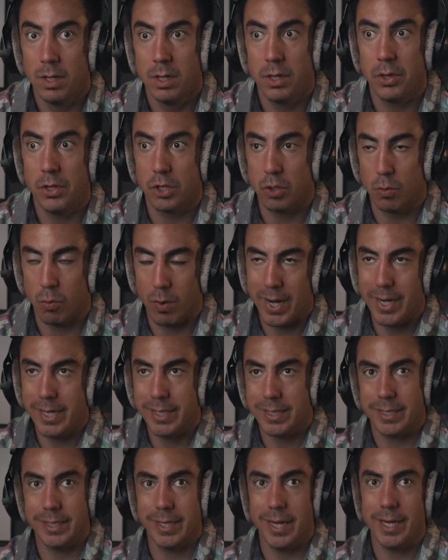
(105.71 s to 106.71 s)
The
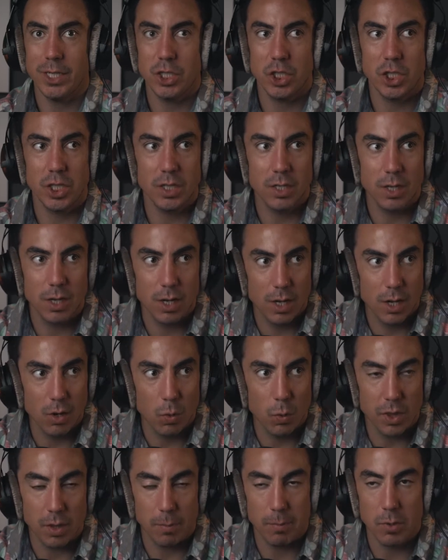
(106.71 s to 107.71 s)
greatest nation
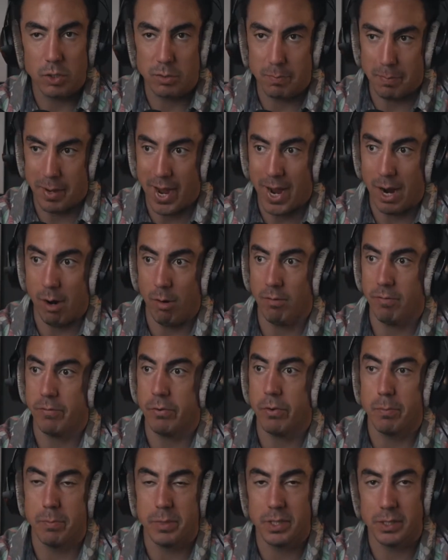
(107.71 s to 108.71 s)
with the most
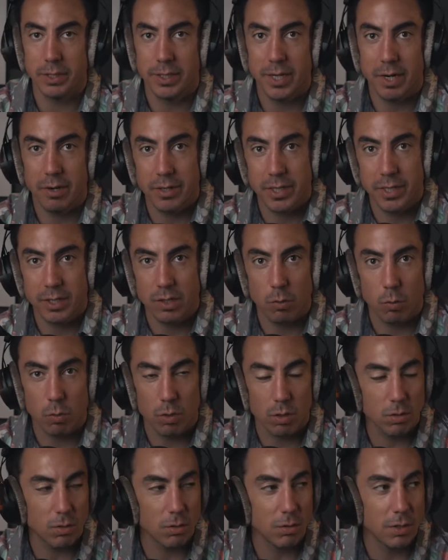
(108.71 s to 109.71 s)
powerful military in the
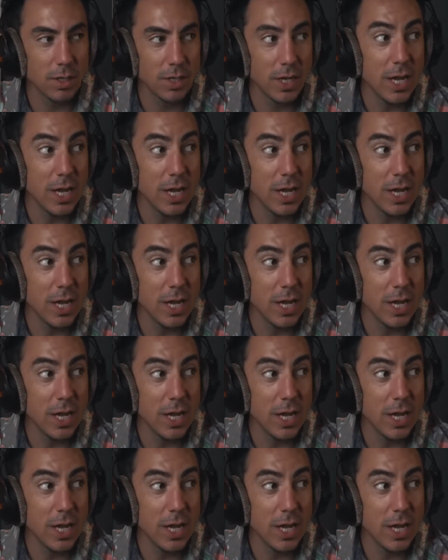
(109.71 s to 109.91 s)
world.